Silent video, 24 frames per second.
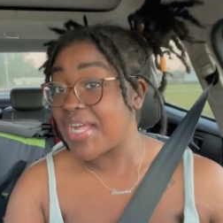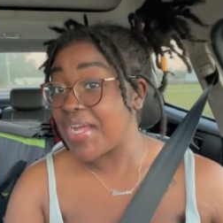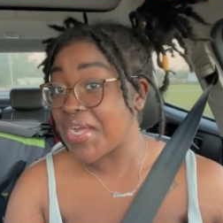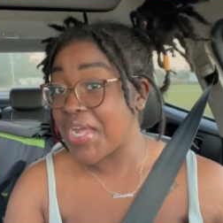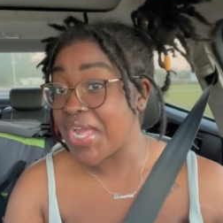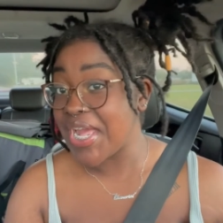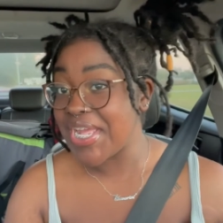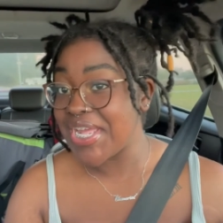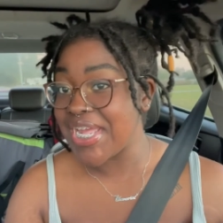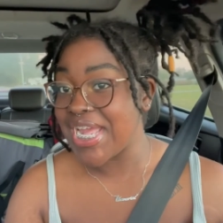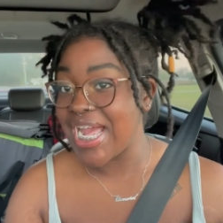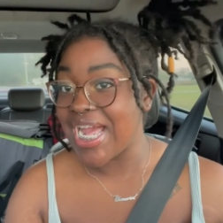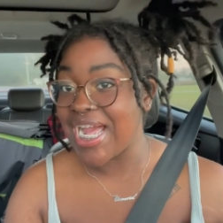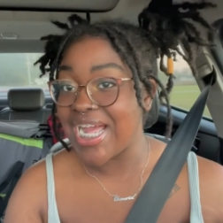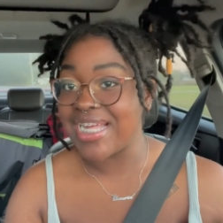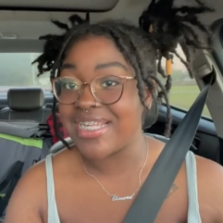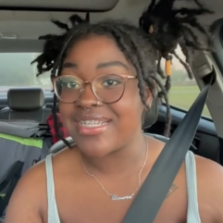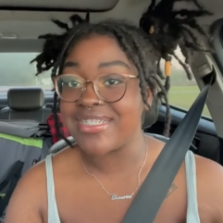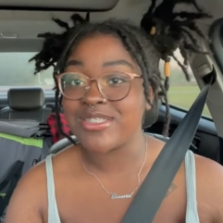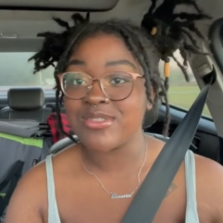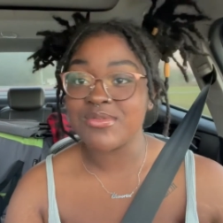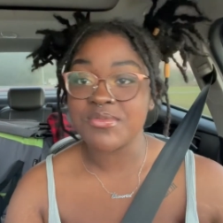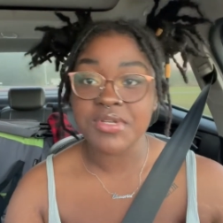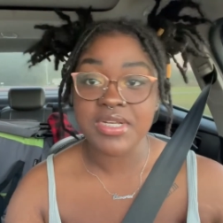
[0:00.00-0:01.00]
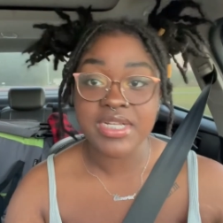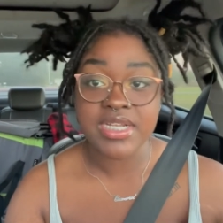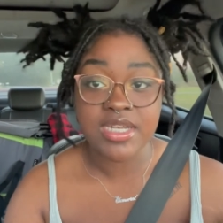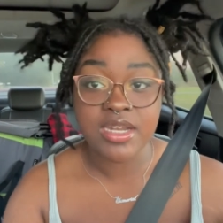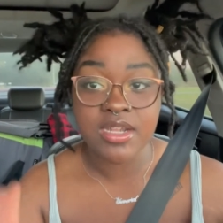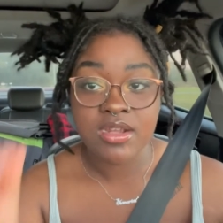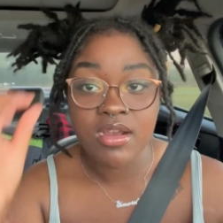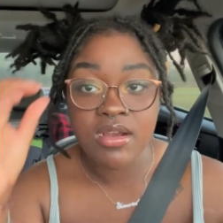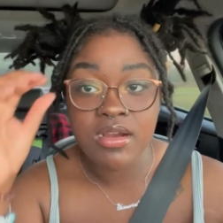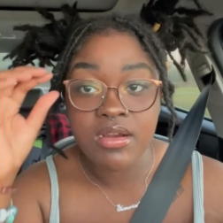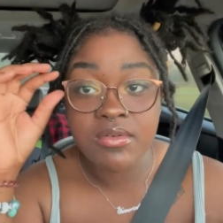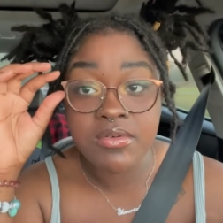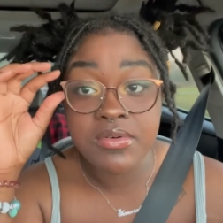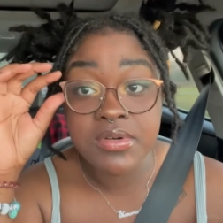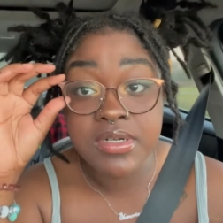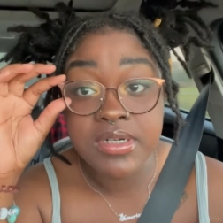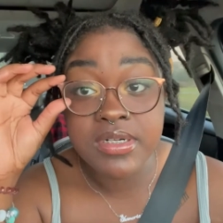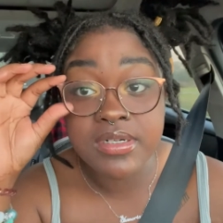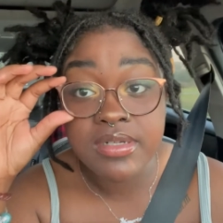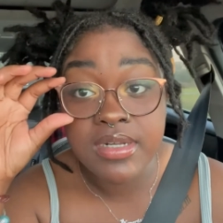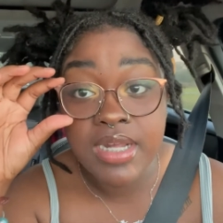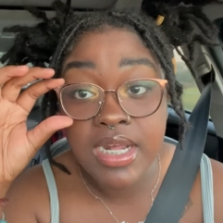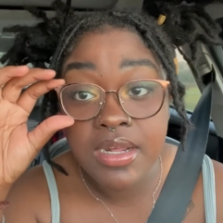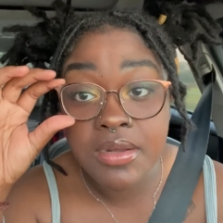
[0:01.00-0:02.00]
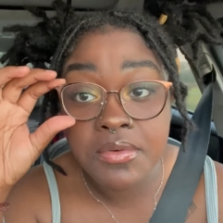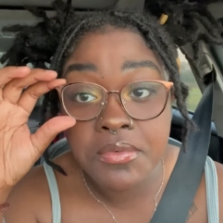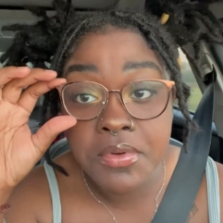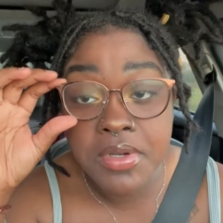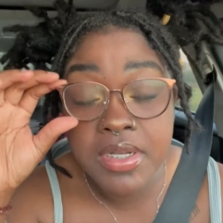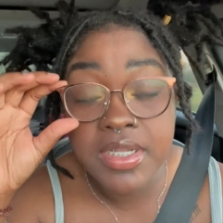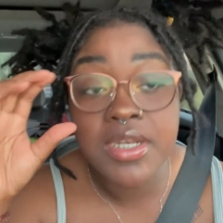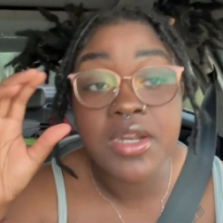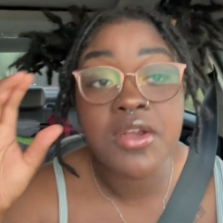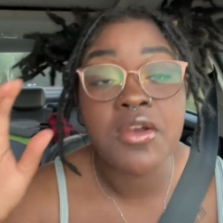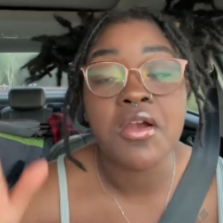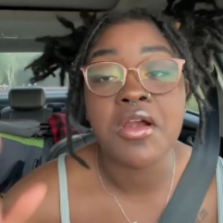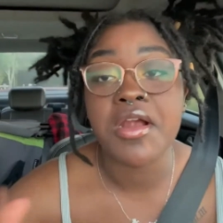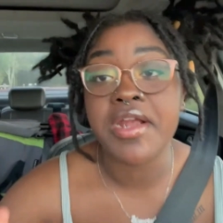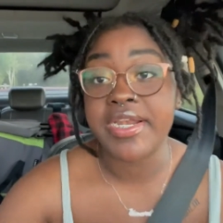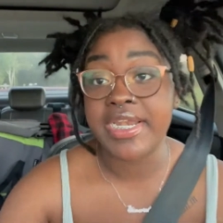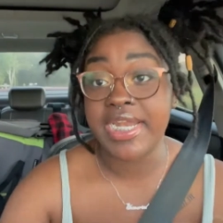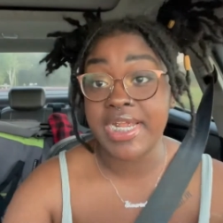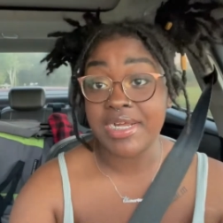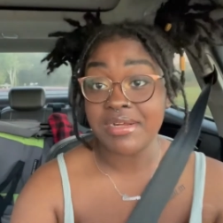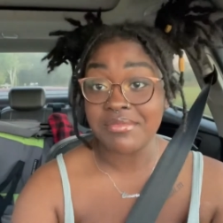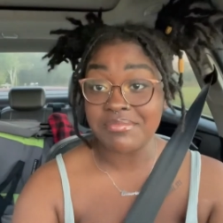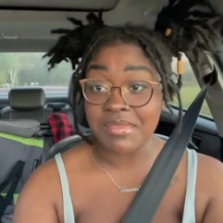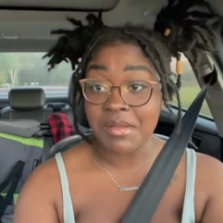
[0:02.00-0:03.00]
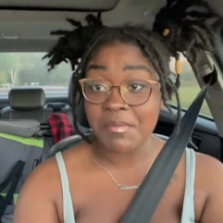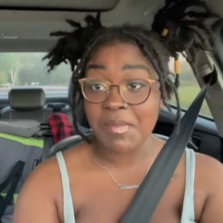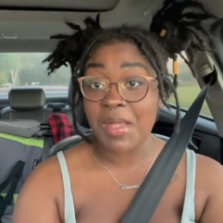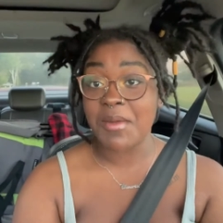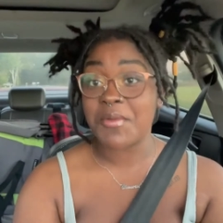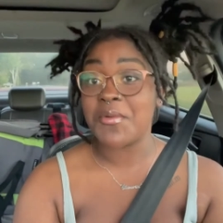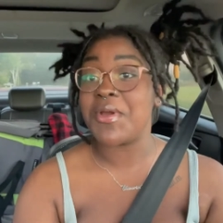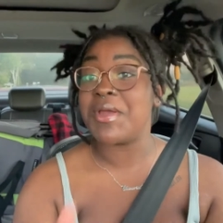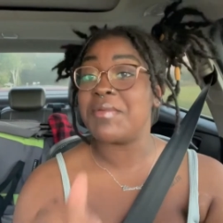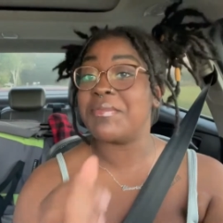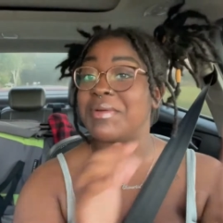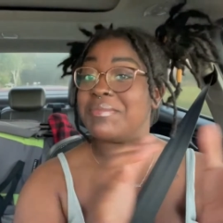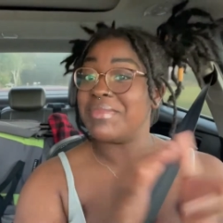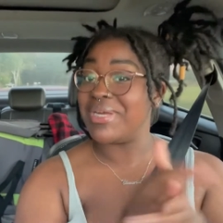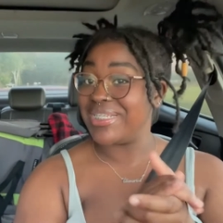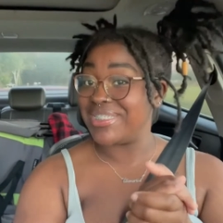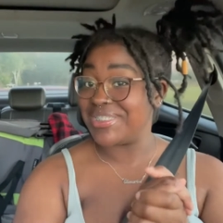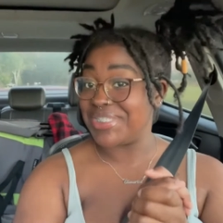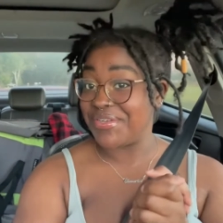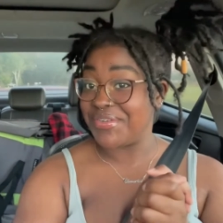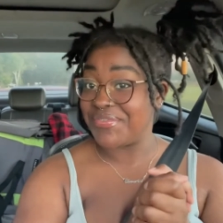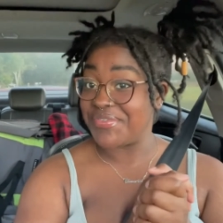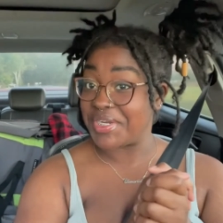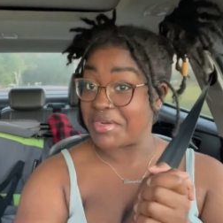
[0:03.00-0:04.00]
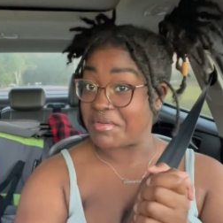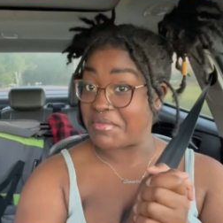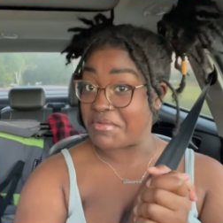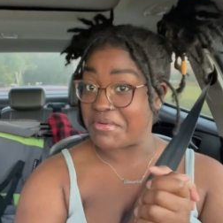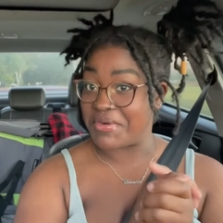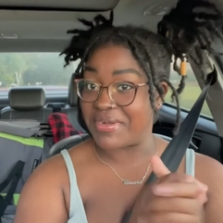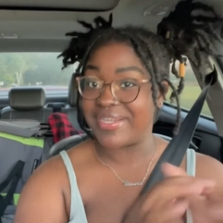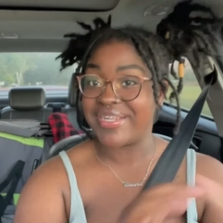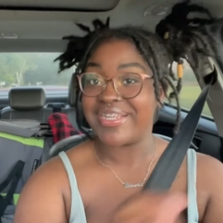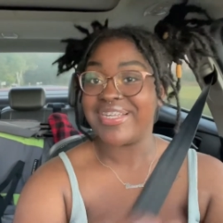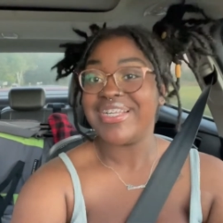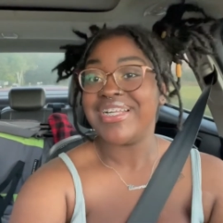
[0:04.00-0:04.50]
Okay, guys, we're in the car. Well, we're in the car now. I'm not going by myself anymore.